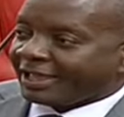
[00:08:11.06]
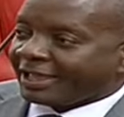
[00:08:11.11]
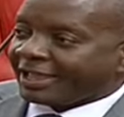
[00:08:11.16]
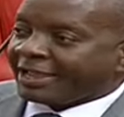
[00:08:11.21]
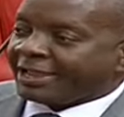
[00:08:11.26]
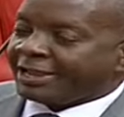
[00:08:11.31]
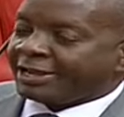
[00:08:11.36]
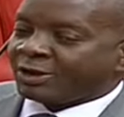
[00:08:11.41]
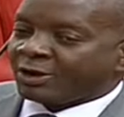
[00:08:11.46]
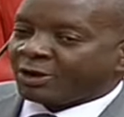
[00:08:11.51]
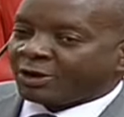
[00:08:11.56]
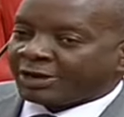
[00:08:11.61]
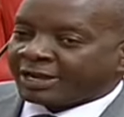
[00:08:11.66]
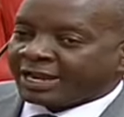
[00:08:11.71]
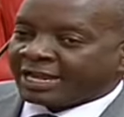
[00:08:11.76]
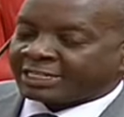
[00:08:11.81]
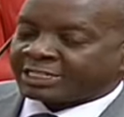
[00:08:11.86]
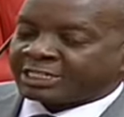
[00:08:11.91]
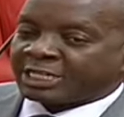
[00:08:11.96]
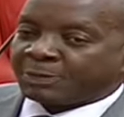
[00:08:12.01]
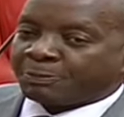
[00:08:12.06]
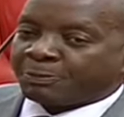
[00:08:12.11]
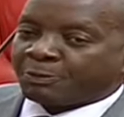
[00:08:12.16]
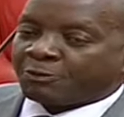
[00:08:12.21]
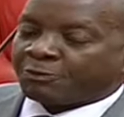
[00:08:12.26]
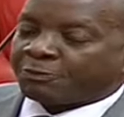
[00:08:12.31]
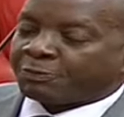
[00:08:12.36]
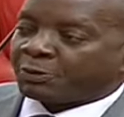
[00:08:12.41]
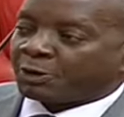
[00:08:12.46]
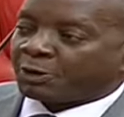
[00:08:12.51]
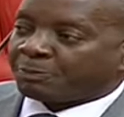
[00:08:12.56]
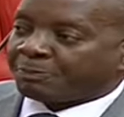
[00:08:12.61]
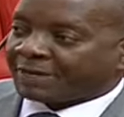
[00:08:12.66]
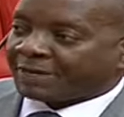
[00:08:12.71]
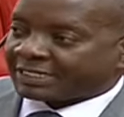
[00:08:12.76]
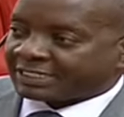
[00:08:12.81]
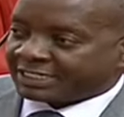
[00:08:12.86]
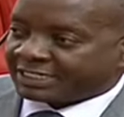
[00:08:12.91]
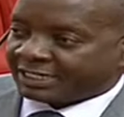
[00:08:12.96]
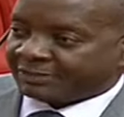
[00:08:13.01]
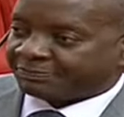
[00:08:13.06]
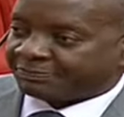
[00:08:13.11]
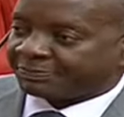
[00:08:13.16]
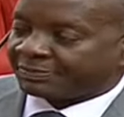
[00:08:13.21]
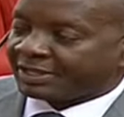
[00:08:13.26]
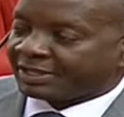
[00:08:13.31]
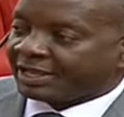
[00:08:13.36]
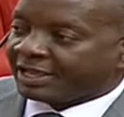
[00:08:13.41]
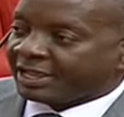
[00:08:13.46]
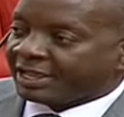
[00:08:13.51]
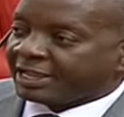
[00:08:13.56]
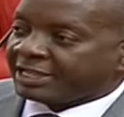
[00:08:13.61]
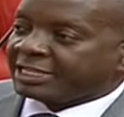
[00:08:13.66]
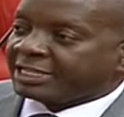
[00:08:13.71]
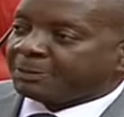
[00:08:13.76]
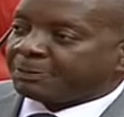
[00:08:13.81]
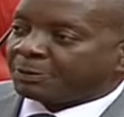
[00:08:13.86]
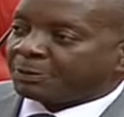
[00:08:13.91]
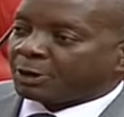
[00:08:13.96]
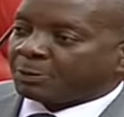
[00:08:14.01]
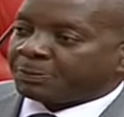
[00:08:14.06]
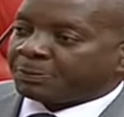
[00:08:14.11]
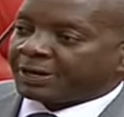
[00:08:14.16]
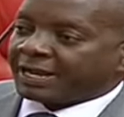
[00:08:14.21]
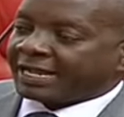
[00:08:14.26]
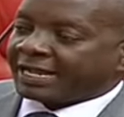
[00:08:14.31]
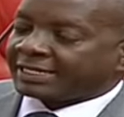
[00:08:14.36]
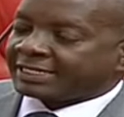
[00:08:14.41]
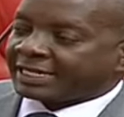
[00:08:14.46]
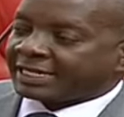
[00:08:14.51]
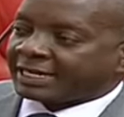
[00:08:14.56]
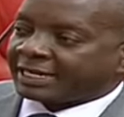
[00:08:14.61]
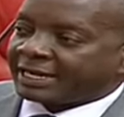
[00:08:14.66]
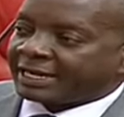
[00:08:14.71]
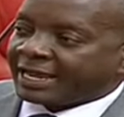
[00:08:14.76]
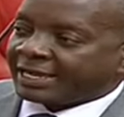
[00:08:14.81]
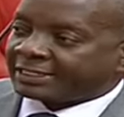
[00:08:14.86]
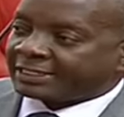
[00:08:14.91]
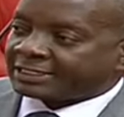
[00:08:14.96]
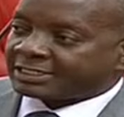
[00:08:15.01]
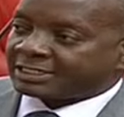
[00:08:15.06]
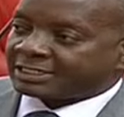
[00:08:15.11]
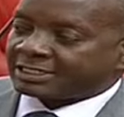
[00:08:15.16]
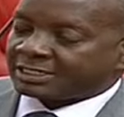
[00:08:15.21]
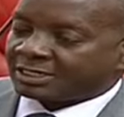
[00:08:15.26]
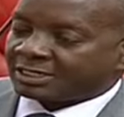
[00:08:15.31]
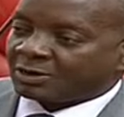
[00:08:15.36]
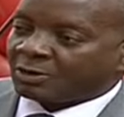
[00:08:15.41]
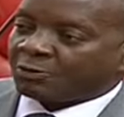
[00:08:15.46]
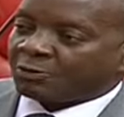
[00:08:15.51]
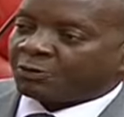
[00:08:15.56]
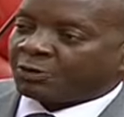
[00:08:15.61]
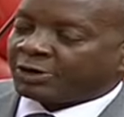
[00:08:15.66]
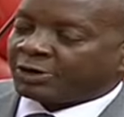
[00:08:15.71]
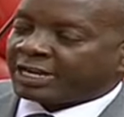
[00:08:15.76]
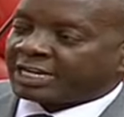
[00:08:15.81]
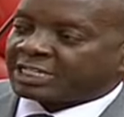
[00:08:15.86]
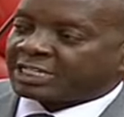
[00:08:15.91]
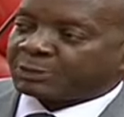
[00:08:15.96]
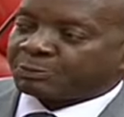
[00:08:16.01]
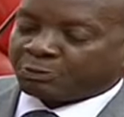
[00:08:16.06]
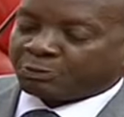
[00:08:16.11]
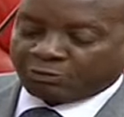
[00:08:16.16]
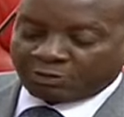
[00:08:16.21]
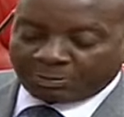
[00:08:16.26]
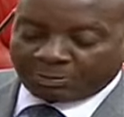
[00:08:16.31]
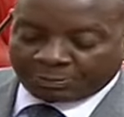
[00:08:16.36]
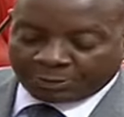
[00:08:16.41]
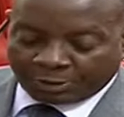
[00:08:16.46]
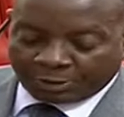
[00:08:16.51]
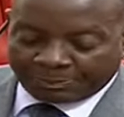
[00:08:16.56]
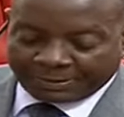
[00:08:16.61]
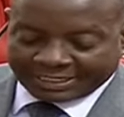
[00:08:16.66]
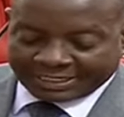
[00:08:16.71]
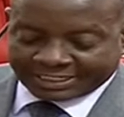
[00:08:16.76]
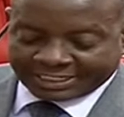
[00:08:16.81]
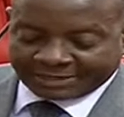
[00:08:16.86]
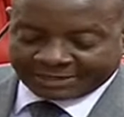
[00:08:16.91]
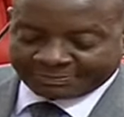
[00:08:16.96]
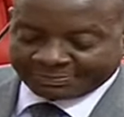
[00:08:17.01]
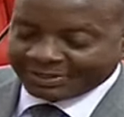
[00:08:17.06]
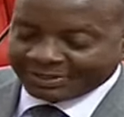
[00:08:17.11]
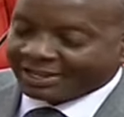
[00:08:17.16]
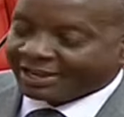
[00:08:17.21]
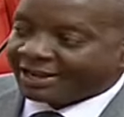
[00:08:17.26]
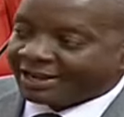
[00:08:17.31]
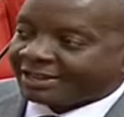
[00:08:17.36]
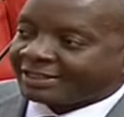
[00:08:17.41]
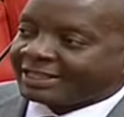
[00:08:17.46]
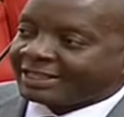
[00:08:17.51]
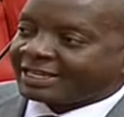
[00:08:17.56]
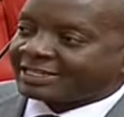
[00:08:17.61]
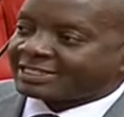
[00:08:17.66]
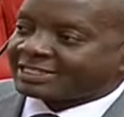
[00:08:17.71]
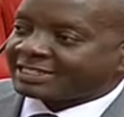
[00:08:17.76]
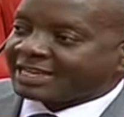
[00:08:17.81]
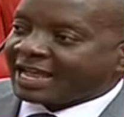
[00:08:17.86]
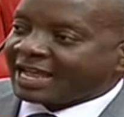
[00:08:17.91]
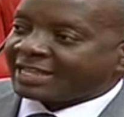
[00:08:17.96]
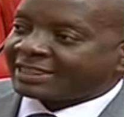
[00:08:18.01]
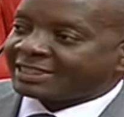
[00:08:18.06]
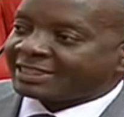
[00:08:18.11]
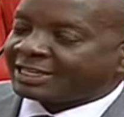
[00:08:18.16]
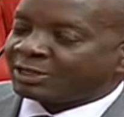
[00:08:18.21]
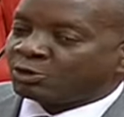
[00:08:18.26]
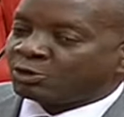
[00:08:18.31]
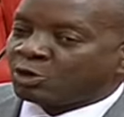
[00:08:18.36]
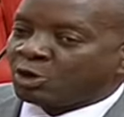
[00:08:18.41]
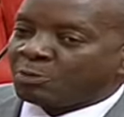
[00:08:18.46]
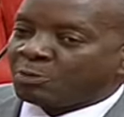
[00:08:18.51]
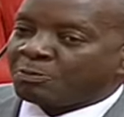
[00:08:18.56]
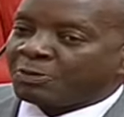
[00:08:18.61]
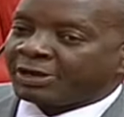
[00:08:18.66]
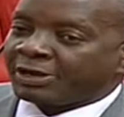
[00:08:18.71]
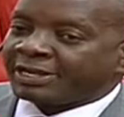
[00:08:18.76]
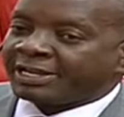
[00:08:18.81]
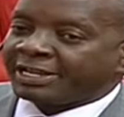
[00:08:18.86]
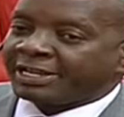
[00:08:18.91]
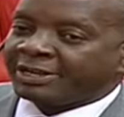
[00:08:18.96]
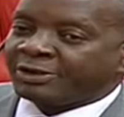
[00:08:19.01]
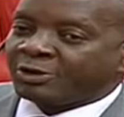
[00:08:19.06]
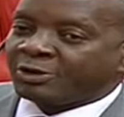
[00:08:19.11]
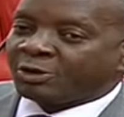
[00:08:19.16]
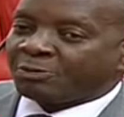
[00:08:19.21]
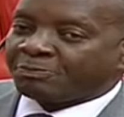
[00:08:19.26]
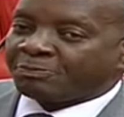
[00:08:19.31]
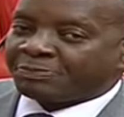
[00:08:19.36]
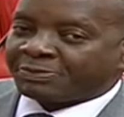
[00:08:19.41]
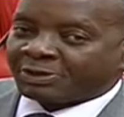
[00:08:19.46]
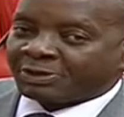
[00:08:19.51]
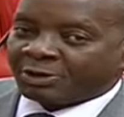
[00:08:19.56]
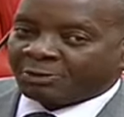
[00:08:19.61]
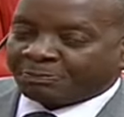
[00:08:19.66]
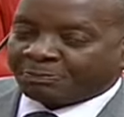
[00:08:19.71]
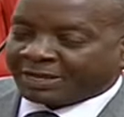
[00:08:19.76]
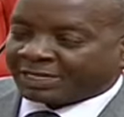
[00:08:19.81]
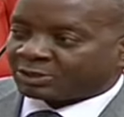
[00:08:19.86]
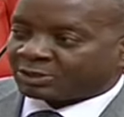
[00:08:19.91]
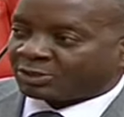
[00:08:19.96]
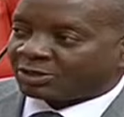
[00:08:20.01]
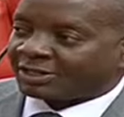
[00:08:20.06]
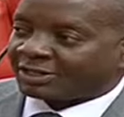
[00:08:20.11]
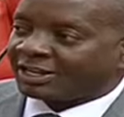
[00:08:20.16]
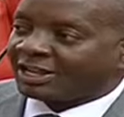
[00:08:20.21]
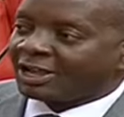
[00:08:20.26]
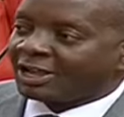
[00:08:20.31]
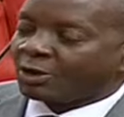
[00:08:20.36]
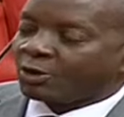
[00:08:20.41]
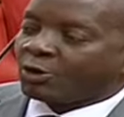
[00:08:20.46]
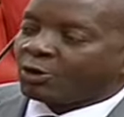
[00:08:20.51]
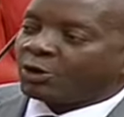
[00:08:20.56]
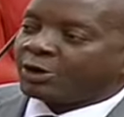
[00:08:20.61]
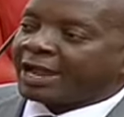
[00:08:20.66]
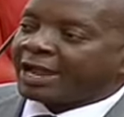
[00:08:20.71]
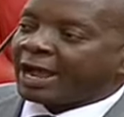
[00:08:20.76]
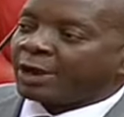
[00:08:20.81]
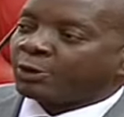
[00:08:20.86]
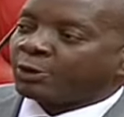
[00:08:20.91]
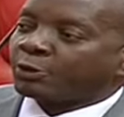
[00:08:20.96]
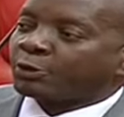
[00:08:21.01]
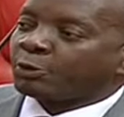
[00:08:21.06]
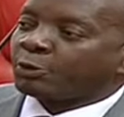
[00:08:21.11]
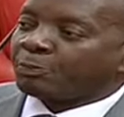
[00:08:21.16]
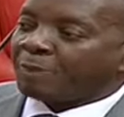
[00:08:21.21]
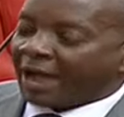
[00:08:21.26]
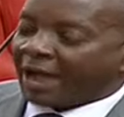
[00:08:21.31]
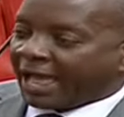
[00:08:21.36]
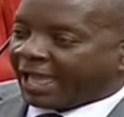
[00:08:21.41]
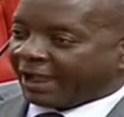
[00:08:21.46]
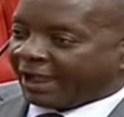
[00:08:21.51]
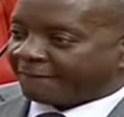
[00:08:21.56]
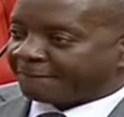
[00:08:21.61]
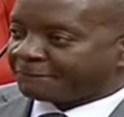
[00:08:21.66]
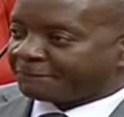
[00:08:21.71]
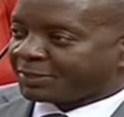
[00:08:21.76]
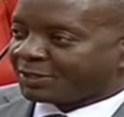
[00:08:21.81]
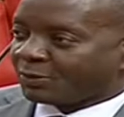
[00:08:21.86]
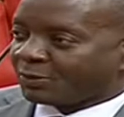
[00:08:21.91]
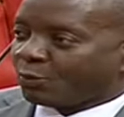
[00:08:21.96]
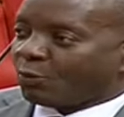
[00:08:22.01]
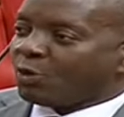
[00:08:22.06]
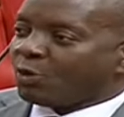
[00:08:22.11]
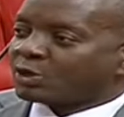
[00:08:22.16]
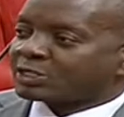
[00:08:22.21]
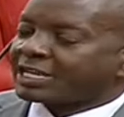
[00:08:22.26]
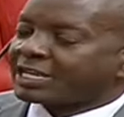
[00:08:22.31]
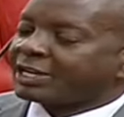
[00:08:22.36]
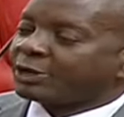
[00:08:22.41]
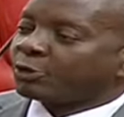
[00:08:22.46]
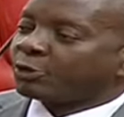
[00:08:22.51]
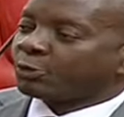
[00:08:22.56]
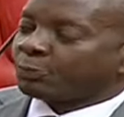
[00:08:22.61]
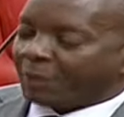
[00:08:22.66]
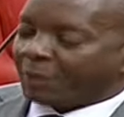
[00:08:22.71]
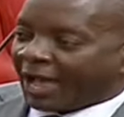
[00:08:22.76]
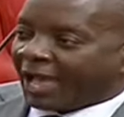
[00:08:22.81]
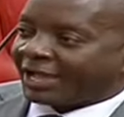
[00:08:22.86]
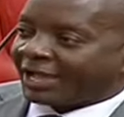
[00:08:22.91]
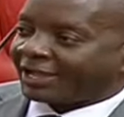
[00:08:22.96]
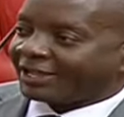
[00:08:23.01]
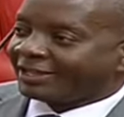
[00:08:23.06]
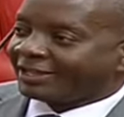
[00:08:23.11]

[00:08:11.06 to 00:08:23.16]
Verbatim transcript: in ownership of property, in the proprietary right of ownership of a property, there's nothing, nobody, no person called an occupier. Who is an occupier?